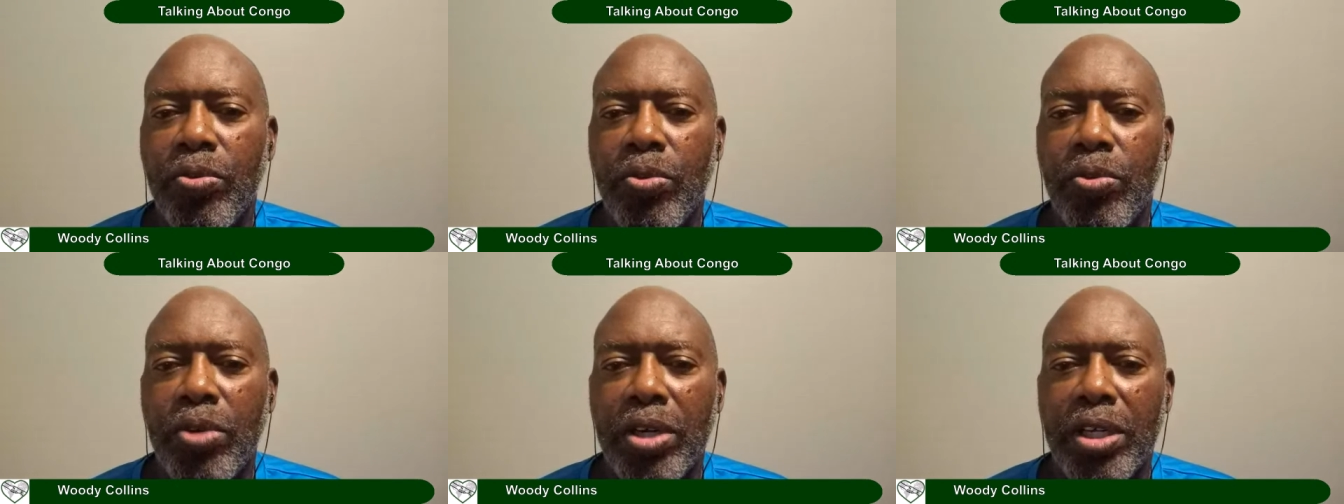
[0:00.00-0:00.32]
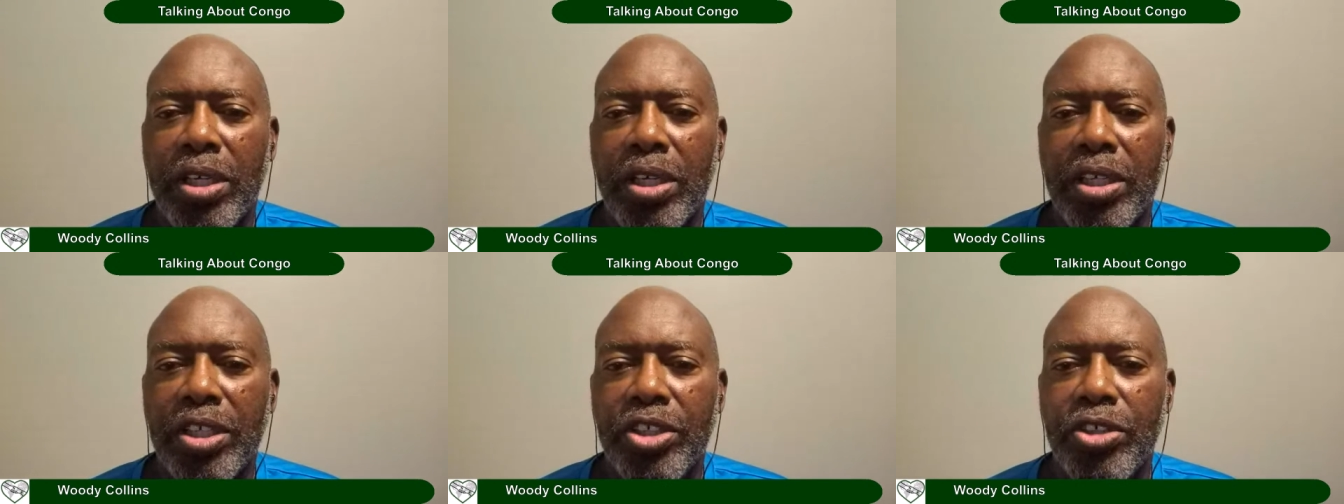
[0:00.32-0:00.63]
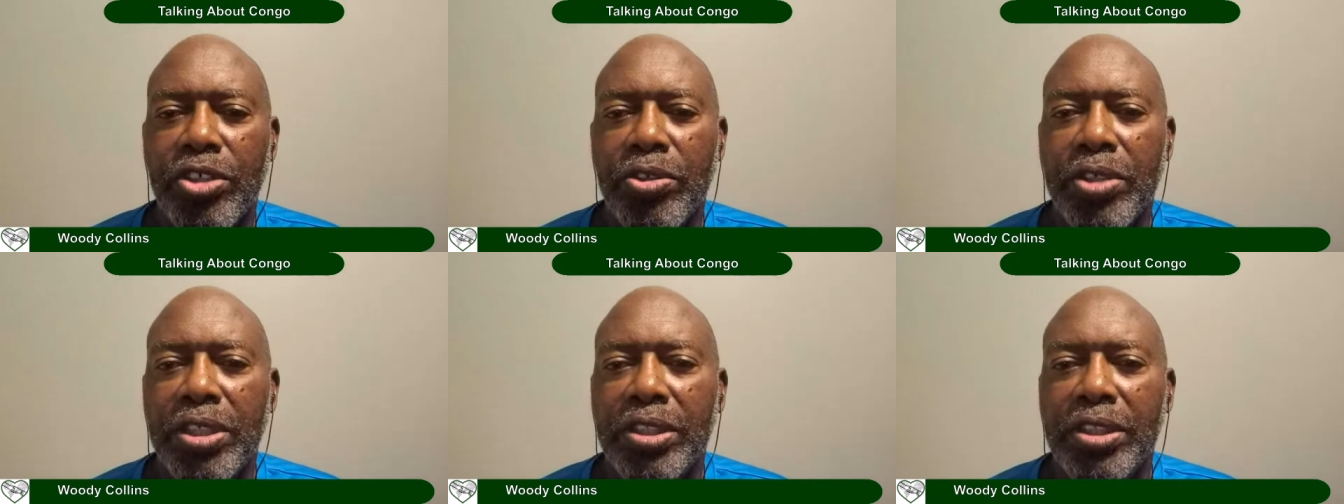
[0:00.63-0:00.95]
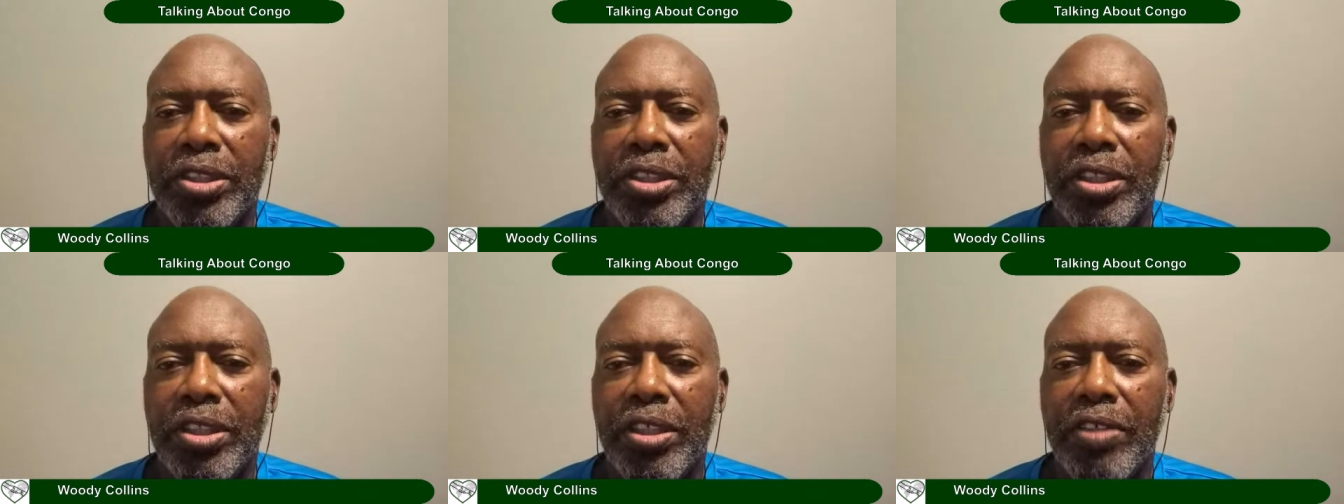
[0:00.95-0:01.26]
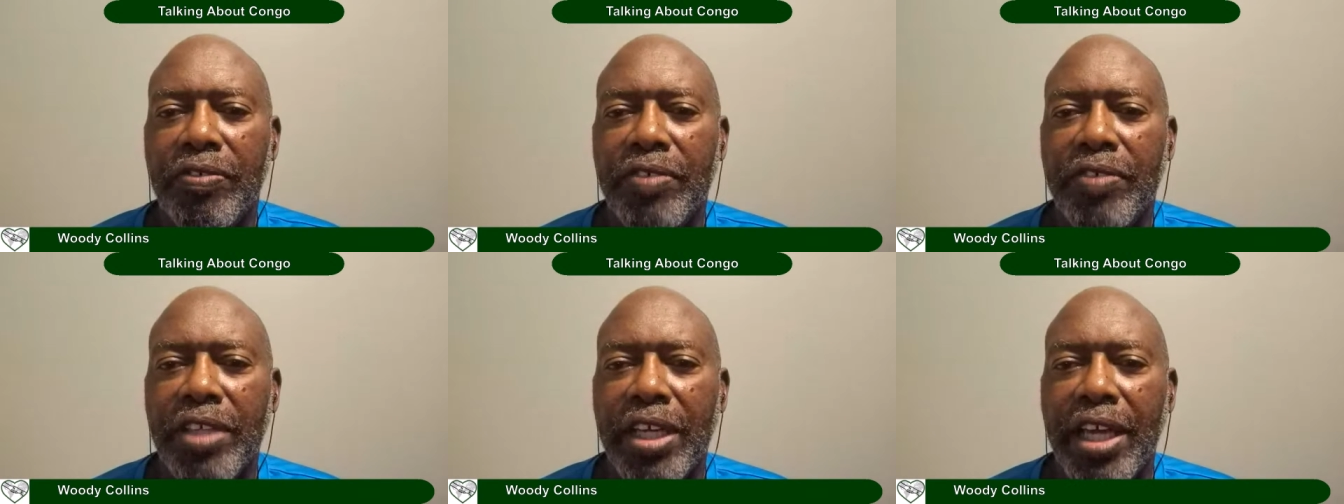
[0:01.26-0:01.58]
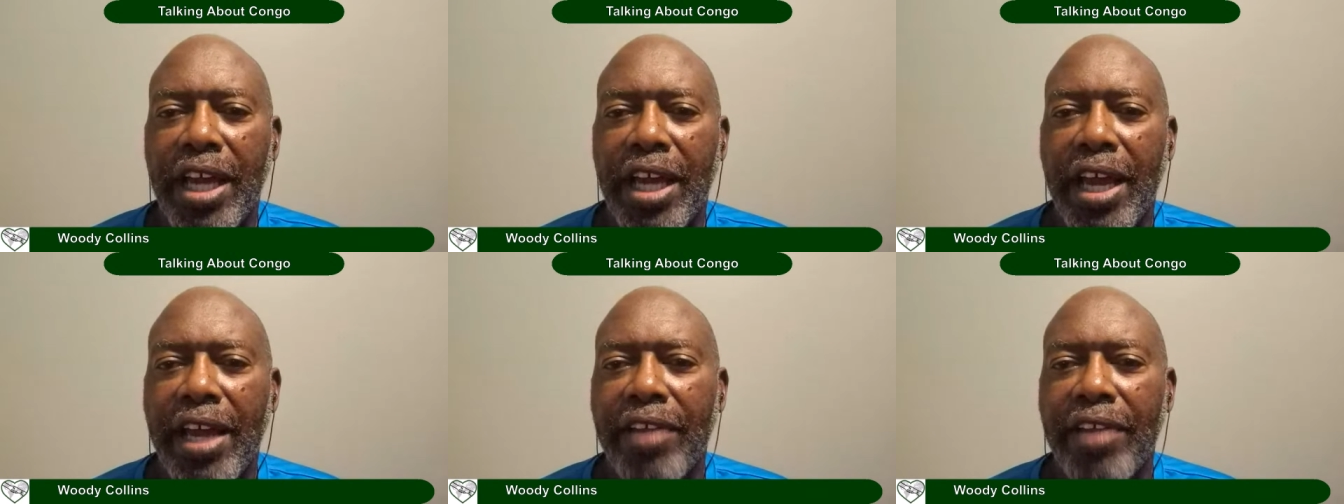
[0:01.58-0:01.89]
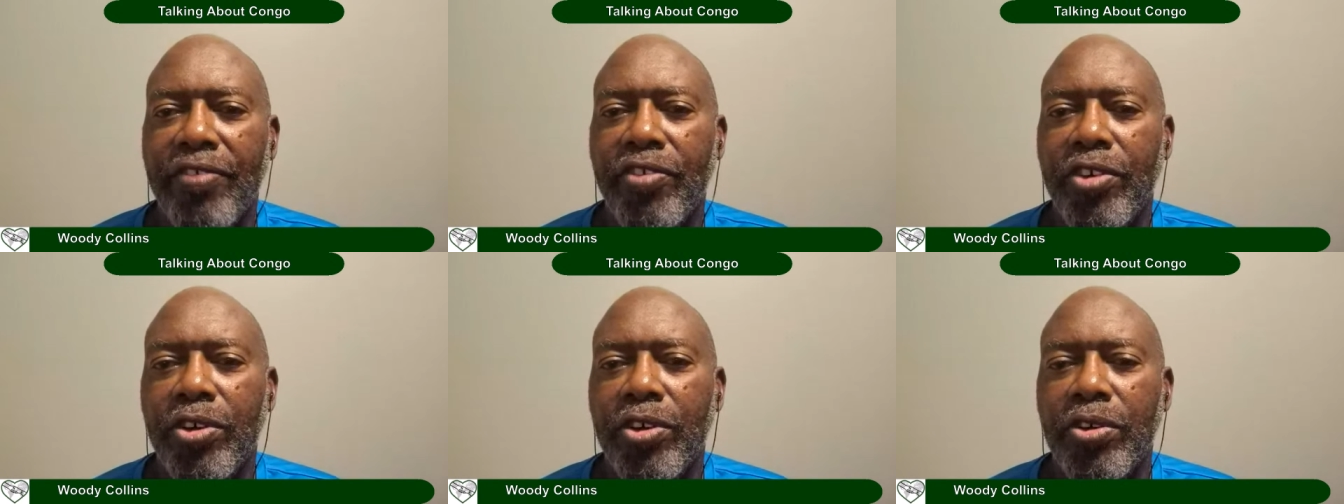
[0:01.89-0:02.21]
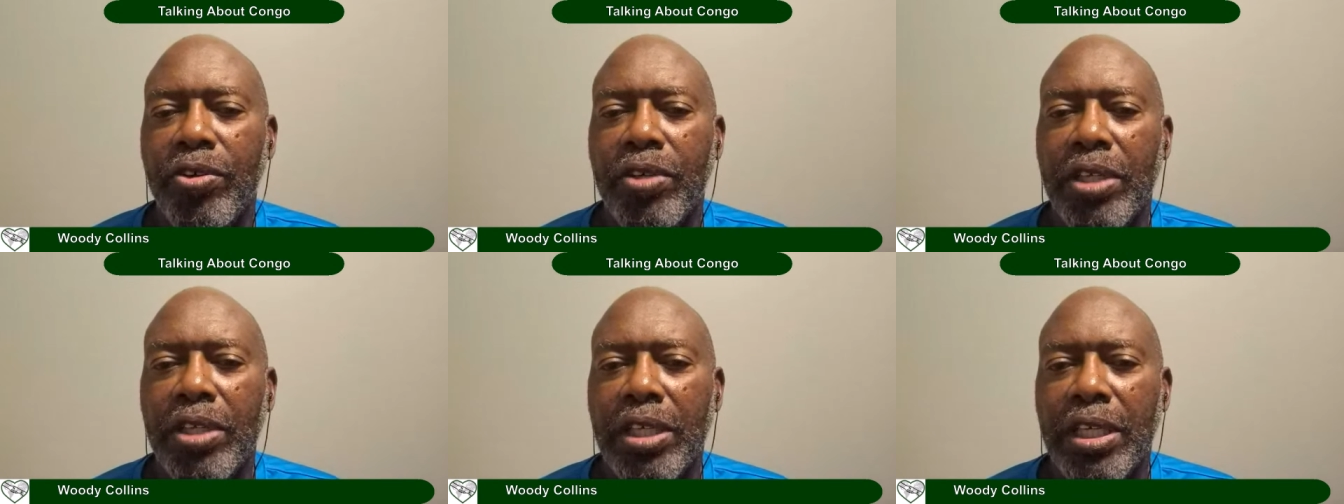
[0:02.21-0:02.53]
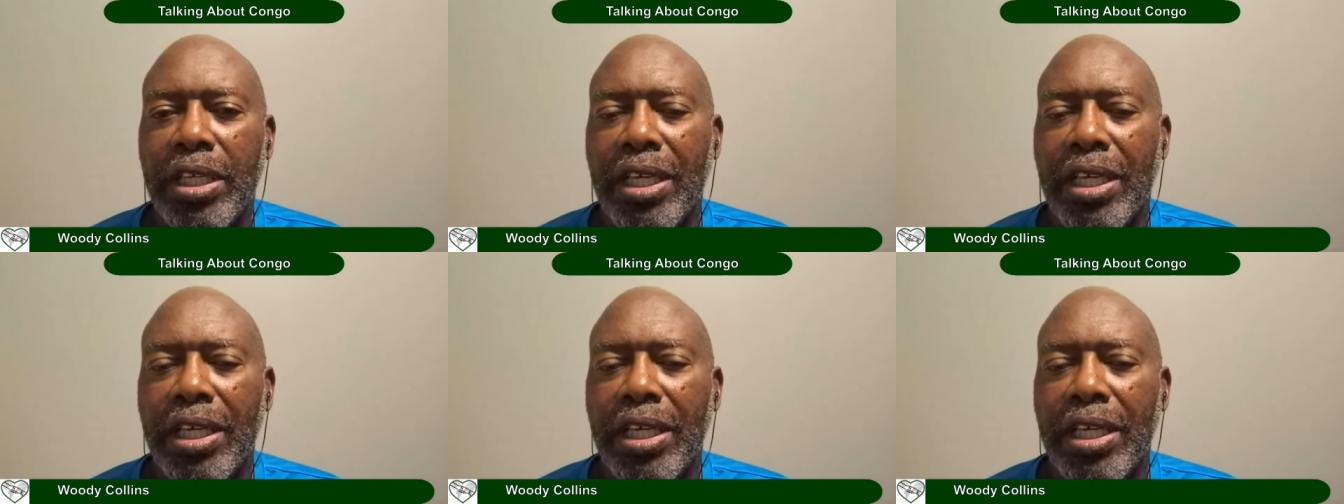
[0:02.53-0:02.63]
one of the units of the hydro,